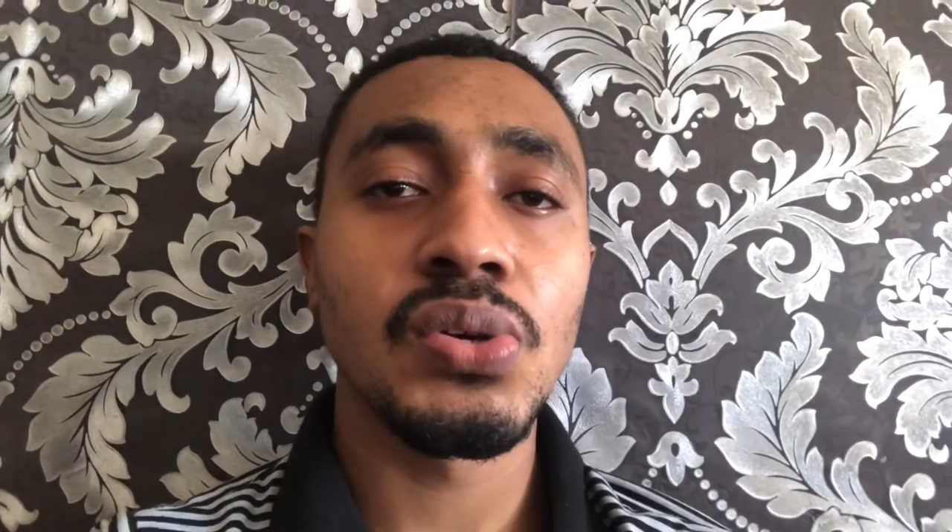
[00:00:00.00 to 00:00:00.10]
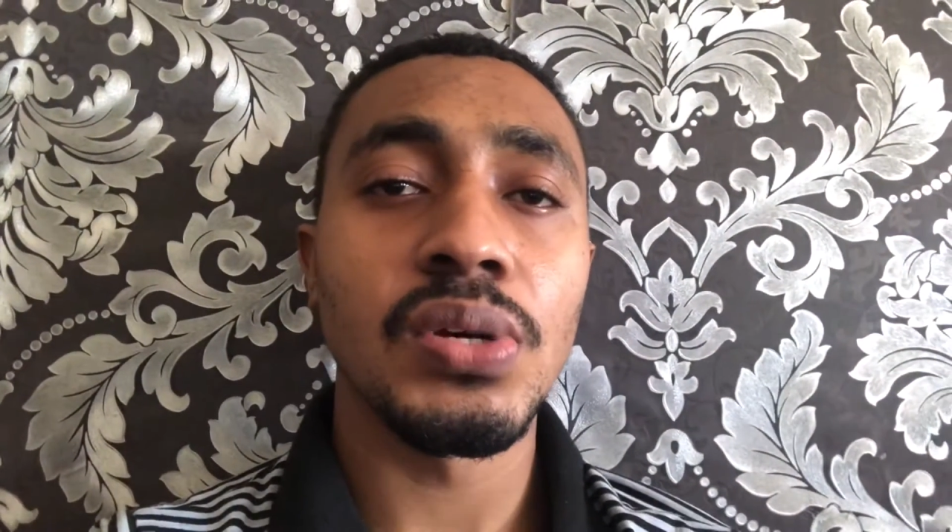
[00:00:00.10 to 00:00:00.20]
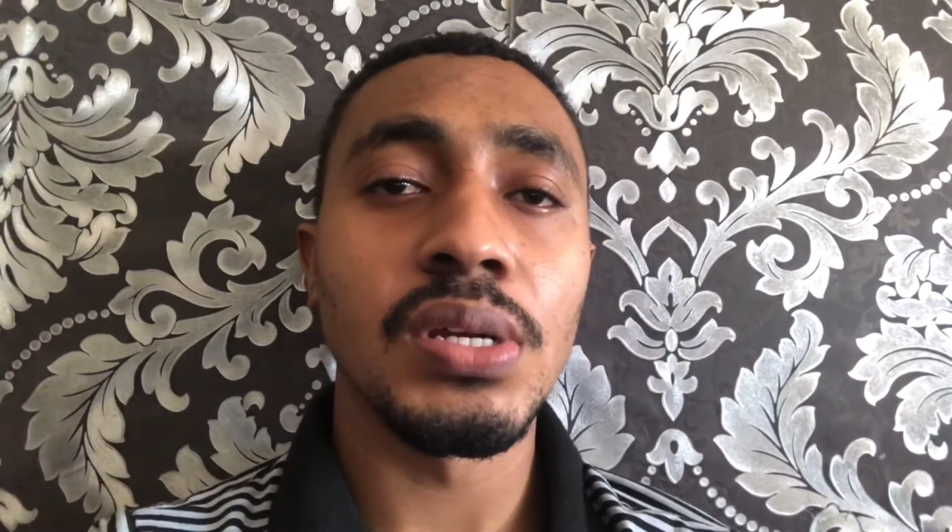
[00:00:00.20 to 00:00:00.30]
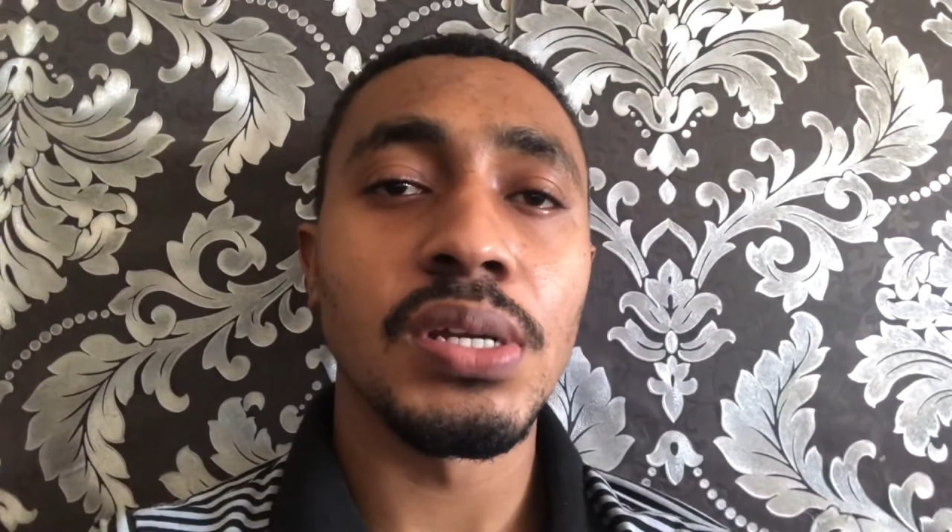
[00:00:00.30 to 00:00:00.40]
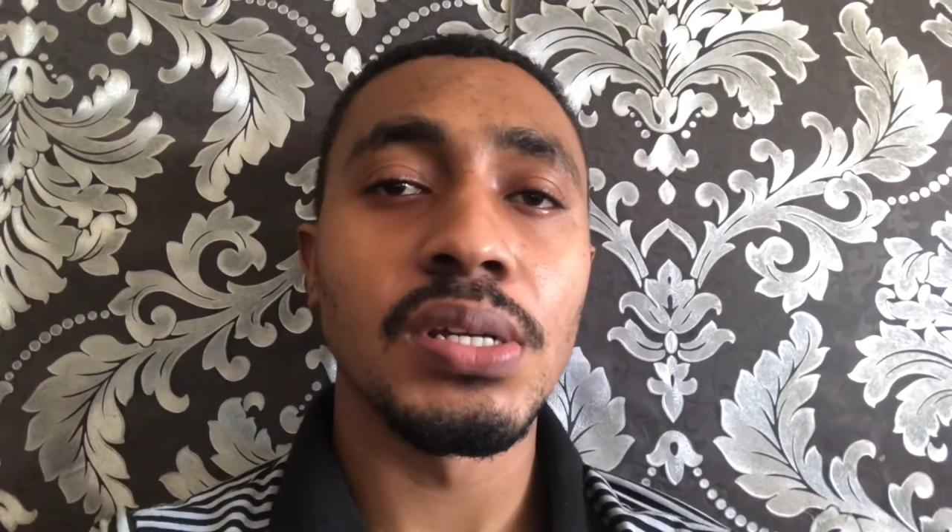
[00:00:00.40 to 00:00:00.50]

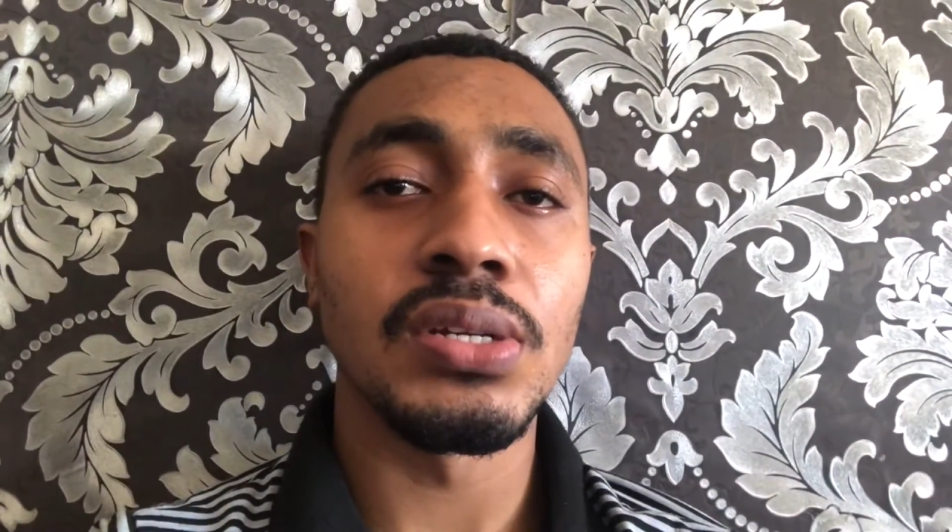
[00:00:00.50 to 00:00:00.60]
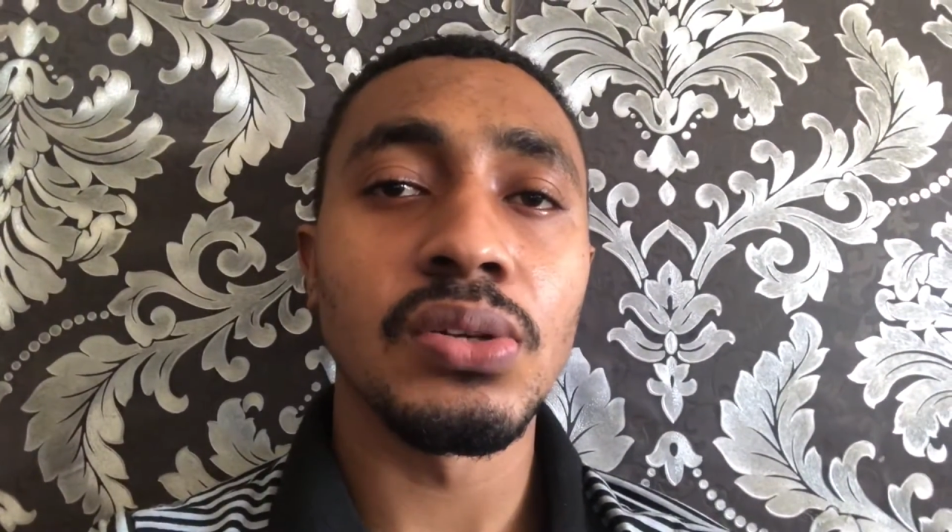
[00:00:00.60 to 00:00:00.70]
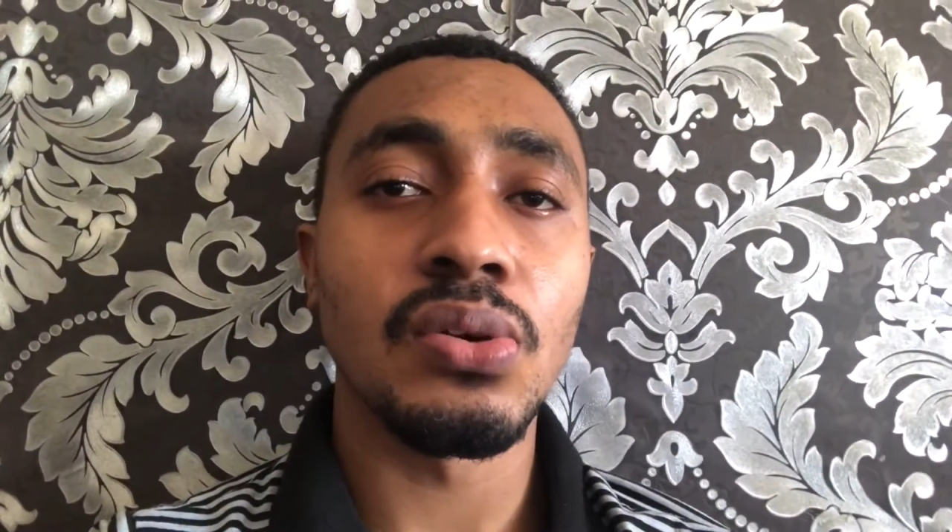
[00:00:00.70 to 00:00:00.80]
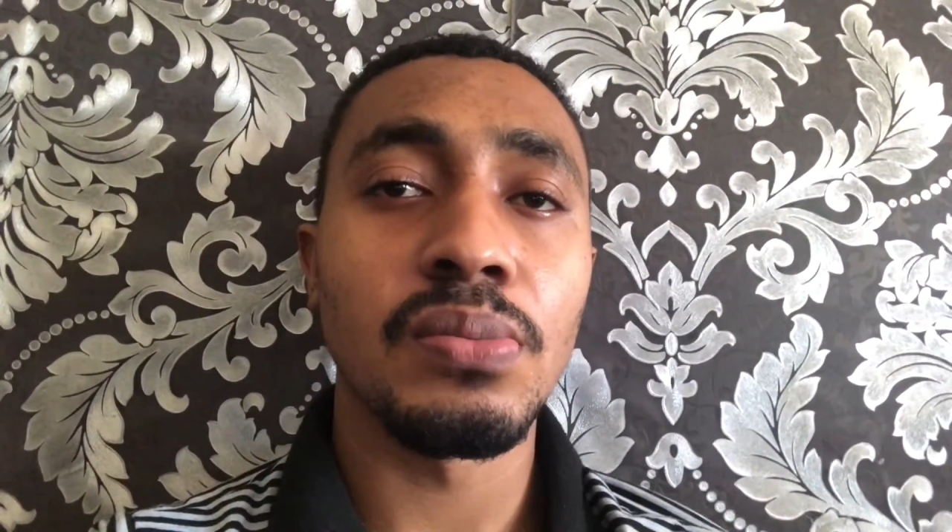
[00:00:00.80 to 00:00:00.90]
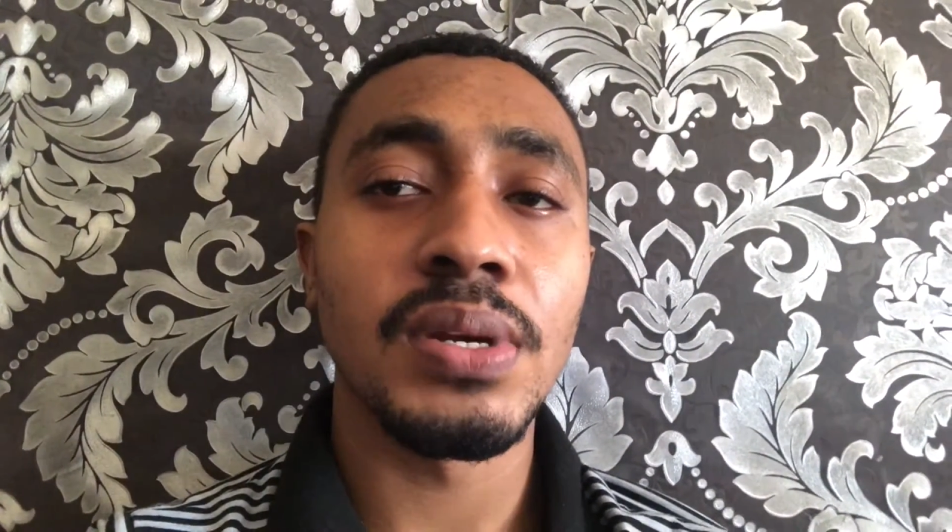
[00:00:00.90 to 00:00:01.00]
and
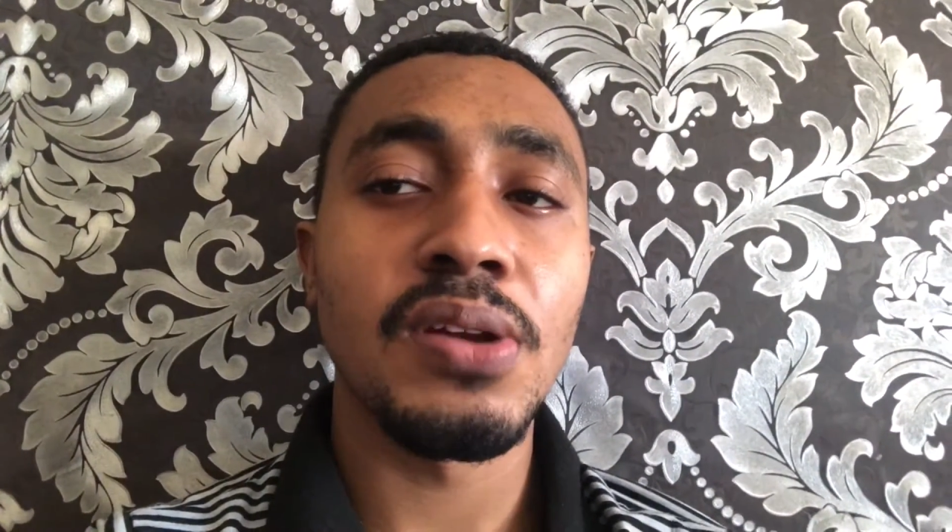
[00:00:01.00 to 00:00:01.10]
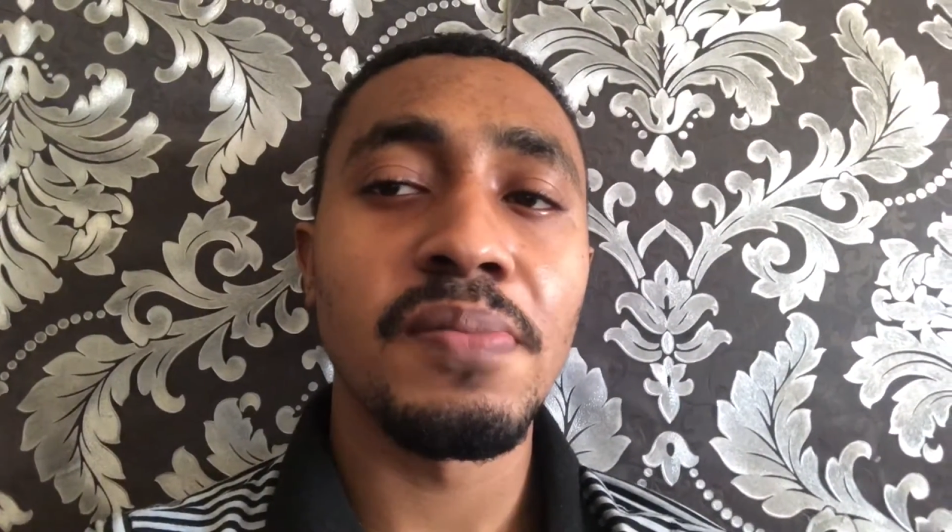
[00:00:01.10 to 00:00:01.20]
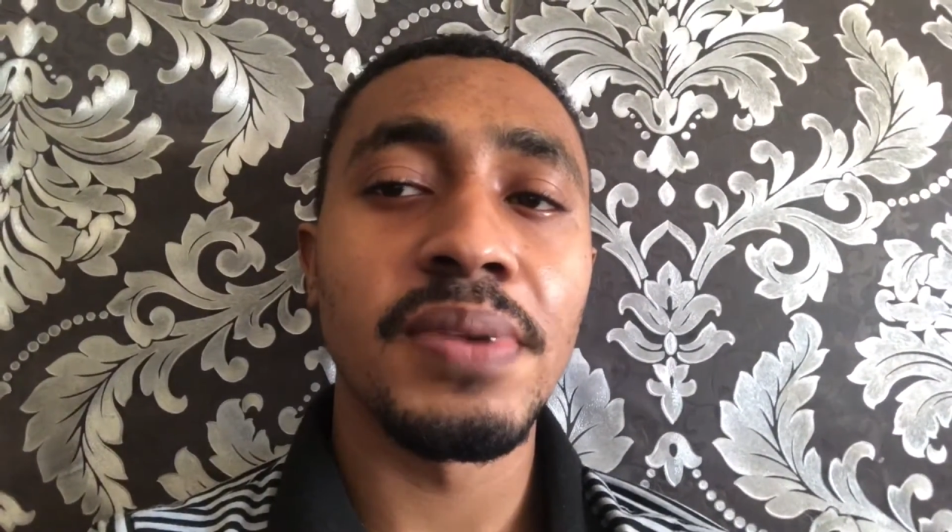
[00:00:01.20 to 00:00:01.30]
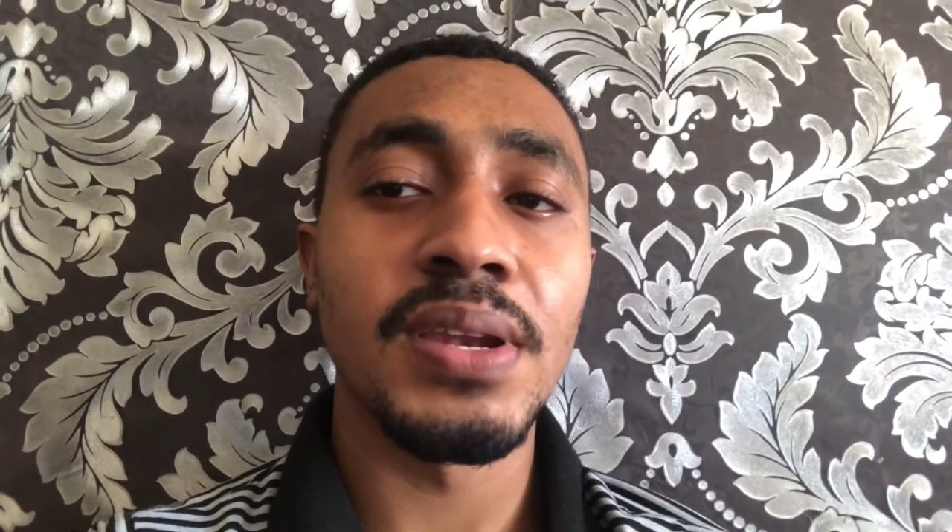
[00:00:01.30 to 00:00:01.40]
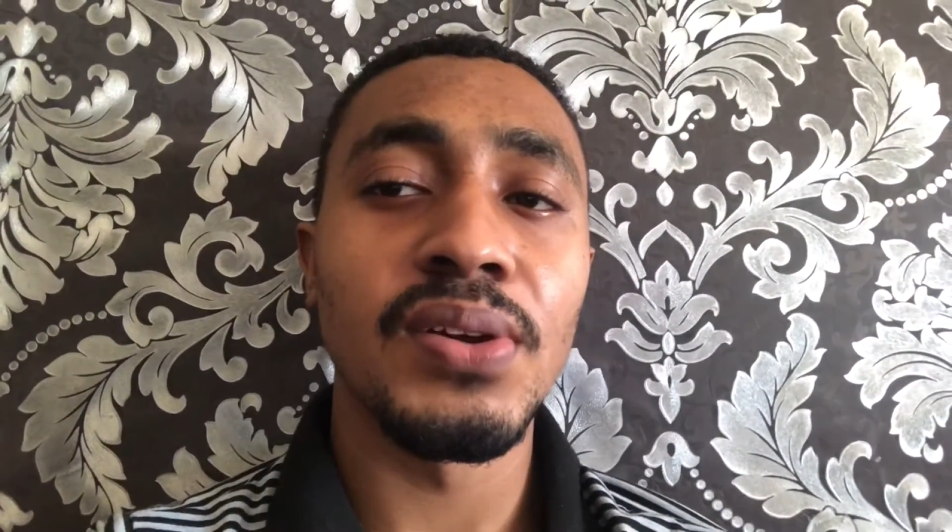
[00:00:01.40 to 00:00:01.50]
comment down
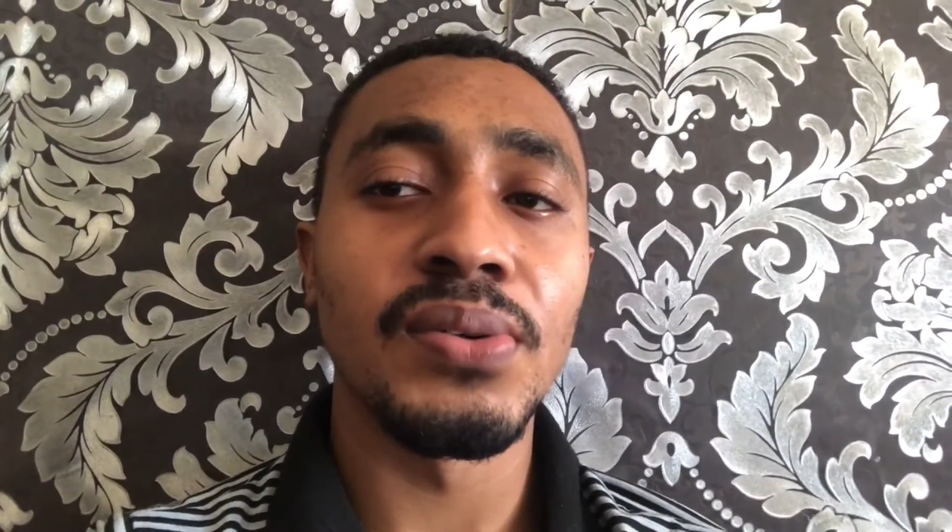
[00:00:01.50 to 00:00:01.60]
below